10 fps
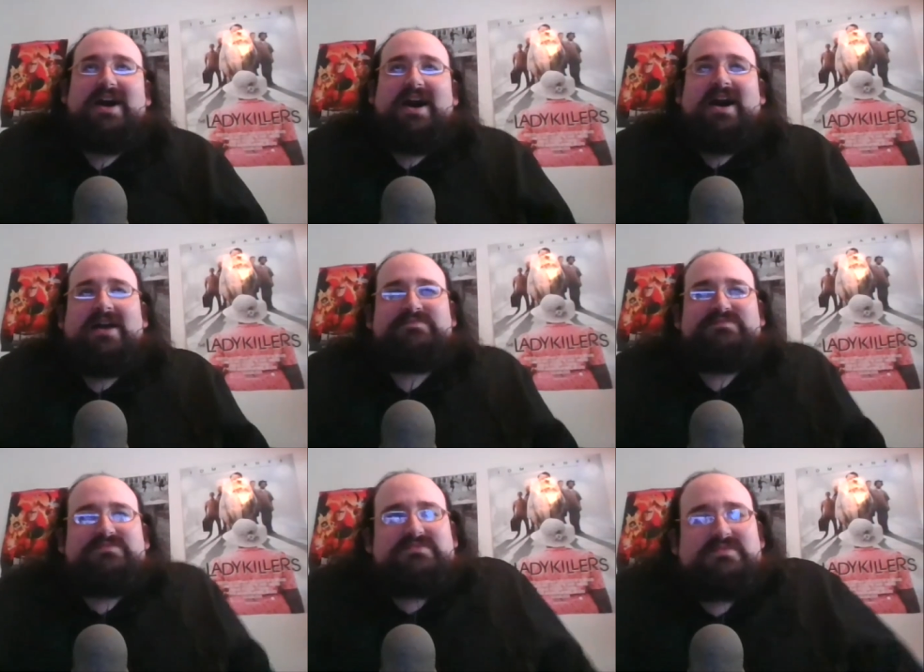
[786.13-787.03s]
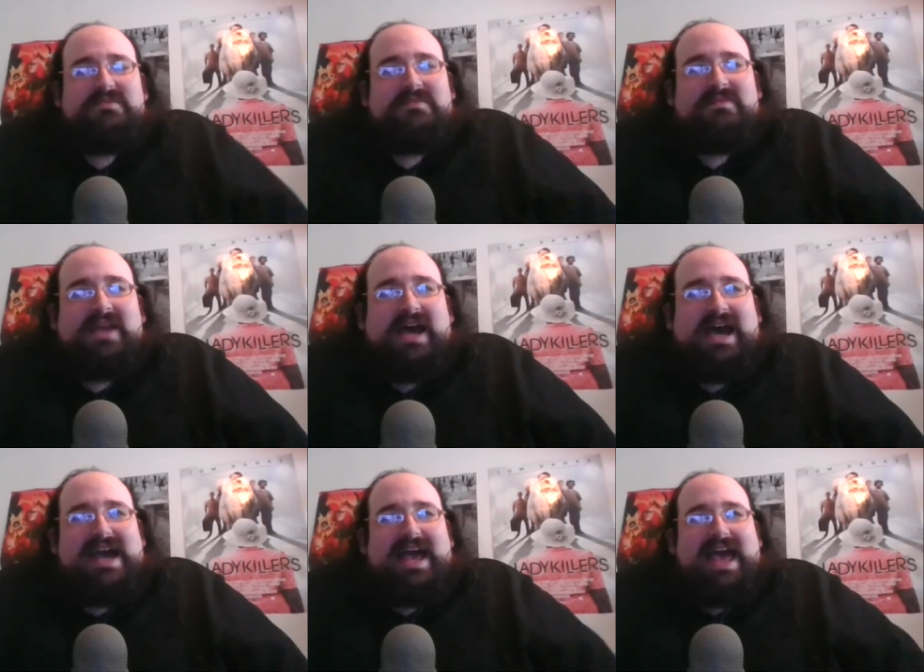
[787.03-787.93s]
Um,
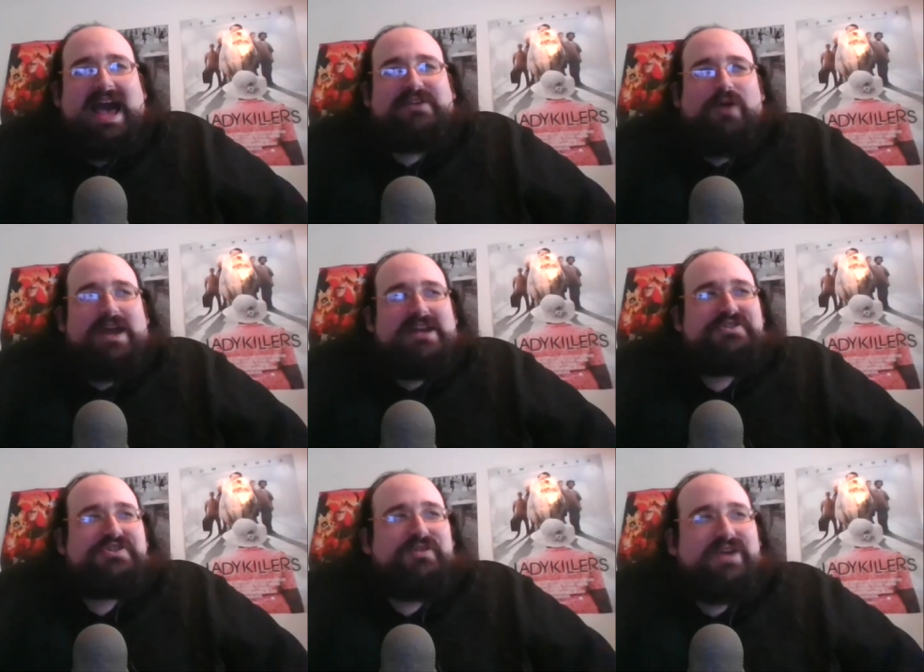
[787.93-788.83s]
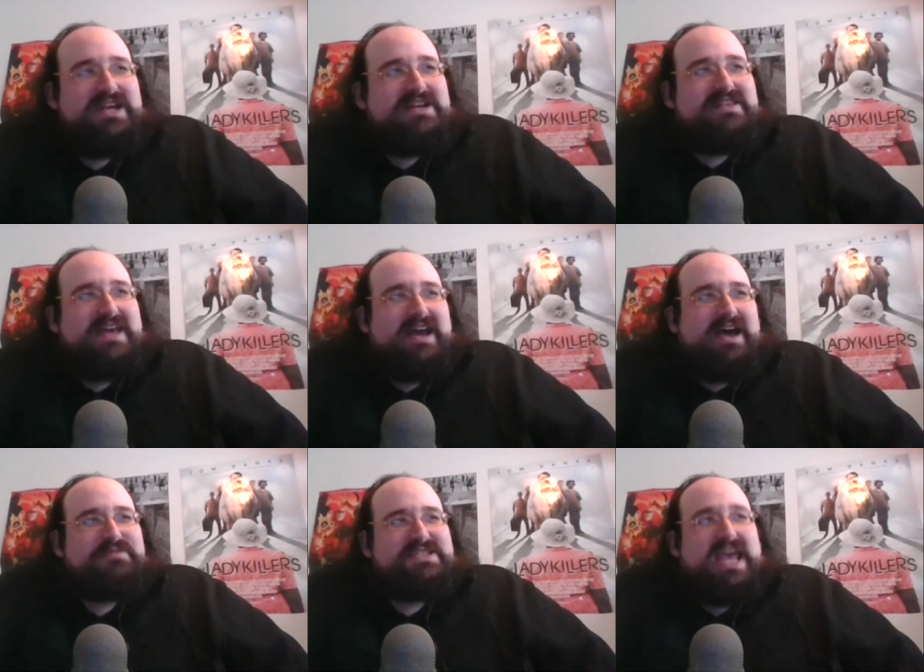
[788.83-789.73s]
I, I, I quite enjoyed that
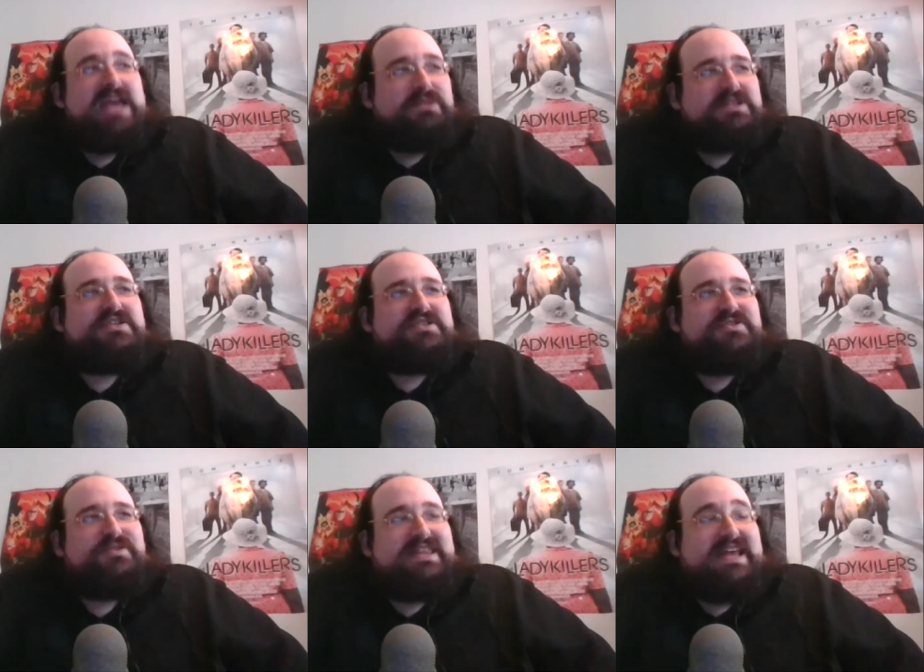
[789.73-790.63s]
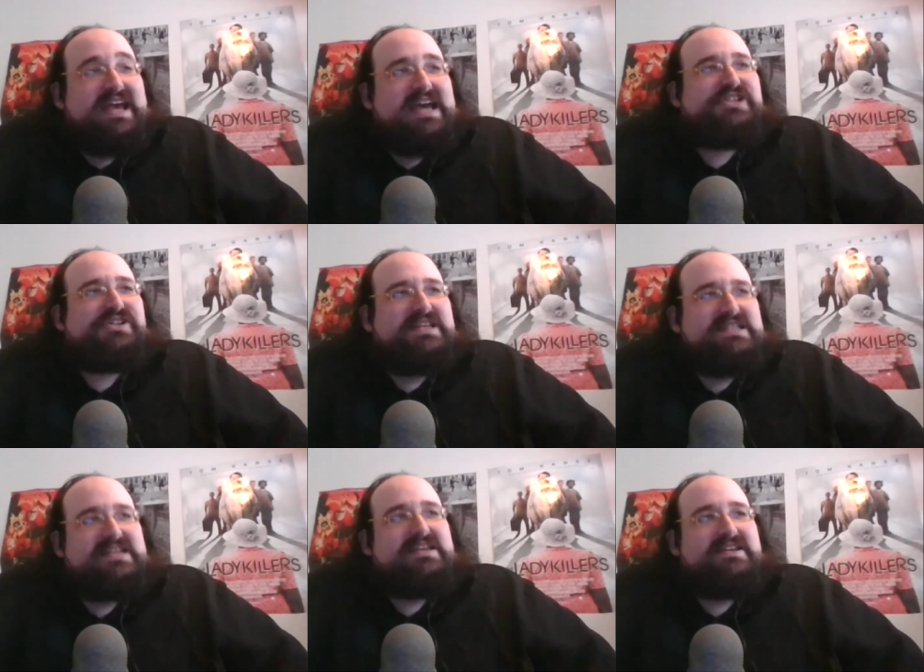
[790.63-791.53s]
I was able to do, and then I actually
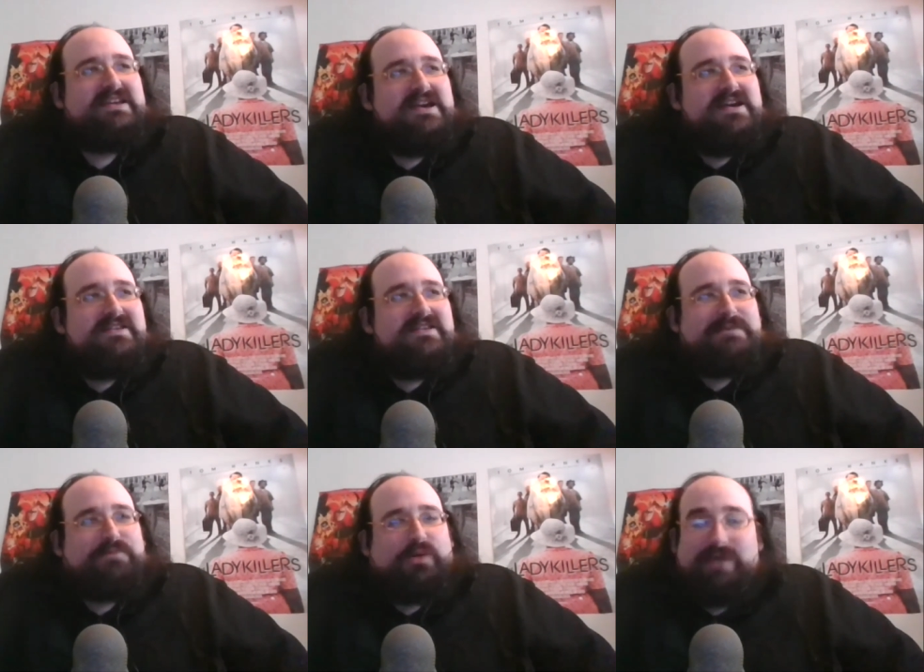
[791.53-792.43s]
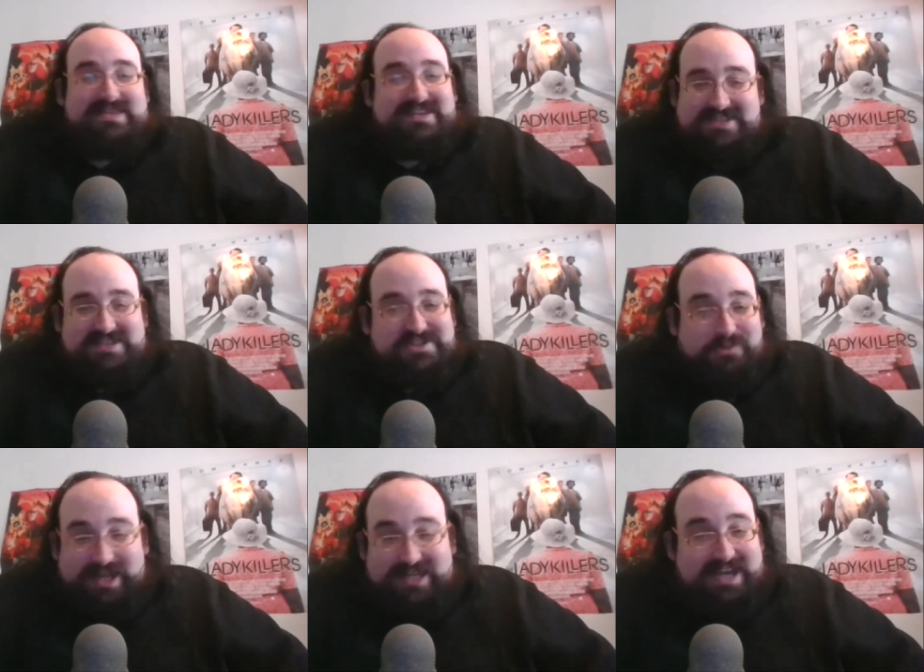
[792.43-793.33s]
did the parentheses
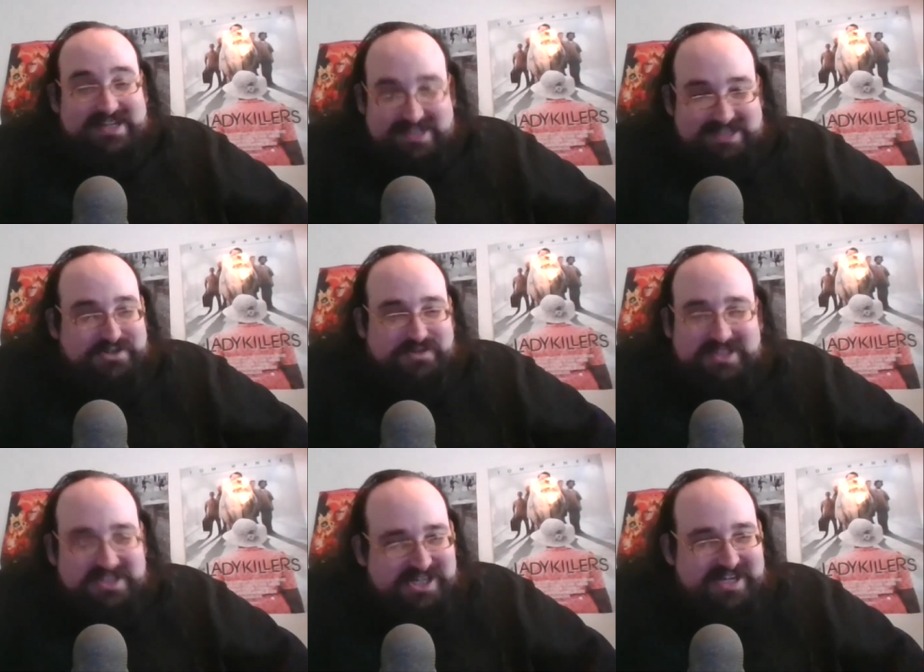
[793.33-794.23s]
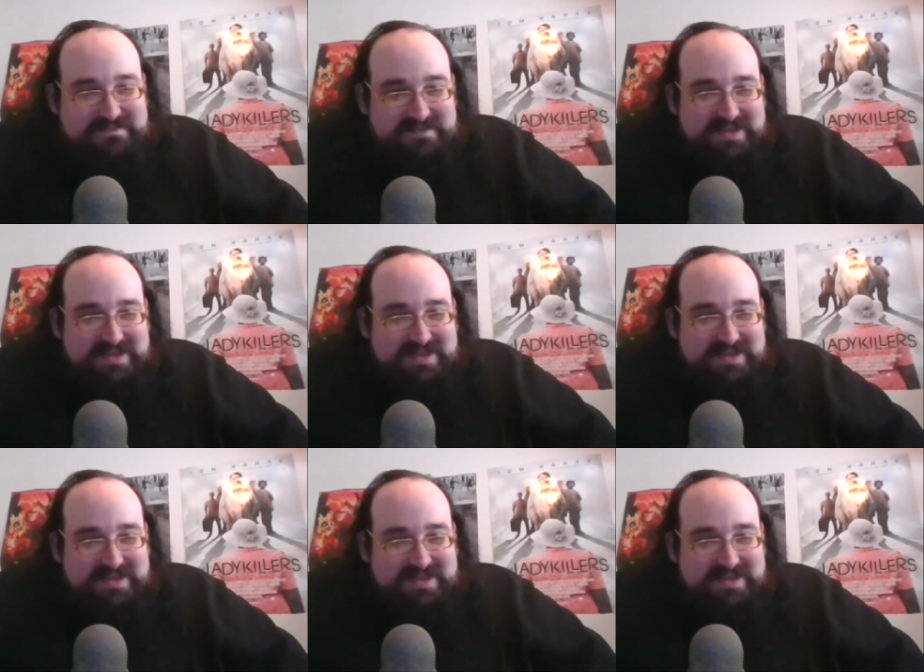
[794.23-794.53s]
2019 trilogy